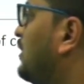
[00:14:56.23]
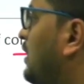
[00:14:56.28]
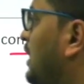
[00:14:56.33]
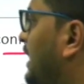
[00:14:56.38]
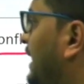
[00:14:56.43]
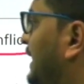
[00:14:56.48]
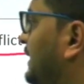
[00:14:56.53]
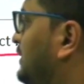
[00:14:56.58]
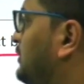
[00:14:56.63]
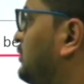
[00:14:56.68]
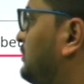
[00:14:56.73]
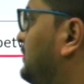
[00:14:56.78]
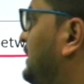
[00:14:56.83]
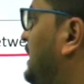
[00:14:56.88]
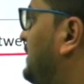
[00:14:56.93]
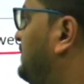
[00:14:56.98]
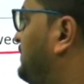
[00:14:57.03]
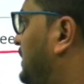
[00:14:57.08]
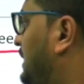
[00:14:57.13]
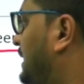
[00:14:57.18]
had to be
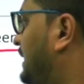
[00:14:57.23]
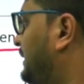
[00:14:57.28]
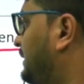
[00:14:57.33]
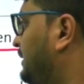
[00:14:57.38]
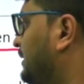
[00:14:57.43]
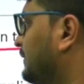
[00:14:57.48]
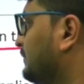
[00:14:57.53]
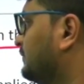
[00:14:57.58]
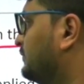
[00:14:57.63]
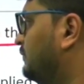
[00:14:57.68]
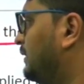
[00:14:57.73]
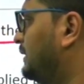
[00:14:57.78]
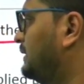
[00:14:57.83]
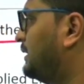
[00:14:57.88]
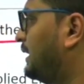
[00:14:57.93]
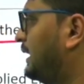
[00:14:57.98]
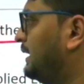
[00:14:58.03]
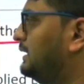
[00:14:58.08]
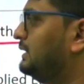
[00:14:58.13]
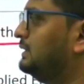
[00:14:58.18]
applied while
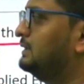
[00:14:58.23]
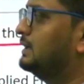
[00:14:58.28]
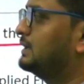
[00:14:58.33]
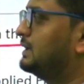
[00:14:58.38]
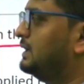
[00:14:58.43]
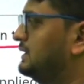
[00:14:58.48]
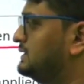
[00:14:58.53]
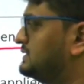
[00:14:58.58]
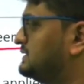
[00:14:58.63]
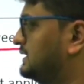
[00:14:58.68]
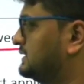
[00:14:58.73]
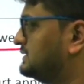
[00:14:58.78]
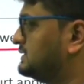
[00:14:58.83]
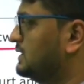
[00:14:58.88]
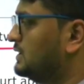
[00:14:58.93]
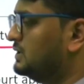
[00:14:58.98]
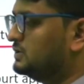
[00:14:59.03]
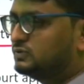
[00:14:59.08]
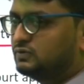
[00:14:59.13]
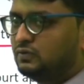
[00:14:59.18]
trying the cases.
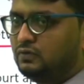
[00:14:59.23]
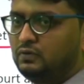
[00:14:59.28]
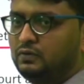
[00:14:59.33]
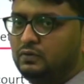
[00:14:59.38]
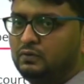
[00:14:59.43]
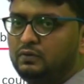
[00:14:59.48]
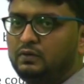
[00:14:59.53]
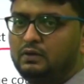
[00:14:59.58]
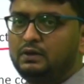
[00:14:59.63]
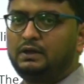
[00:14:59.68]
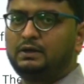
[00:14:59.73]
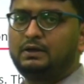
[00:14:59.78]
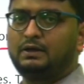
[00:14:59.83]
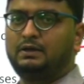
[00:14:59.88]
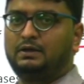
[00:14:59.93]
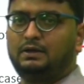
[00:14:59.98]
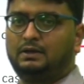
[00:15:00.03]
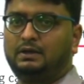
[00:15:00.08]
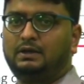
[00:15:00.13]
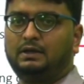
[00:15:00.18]
So you know that in
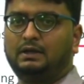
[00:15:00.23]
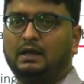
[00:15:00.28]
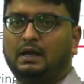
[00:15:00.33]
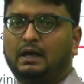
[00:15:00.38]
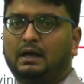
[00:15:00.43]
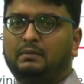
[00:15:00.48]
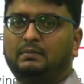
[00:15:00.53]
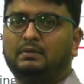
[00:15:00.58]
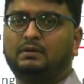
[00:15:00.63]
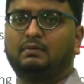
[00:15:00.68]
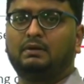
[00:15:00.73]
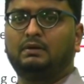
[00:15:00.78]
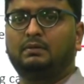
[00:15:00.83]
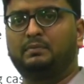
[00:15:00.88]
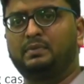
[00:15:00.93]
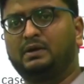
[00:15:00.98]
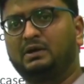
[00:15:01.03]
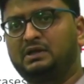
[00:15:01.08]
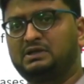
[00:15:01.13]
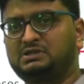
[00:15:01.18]
India even the
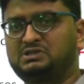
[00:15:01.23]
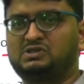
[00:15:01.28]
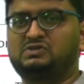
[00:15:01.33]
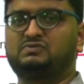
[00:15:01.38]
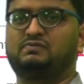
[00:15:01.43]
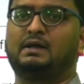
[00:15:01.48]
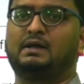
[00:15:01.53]
Britishers were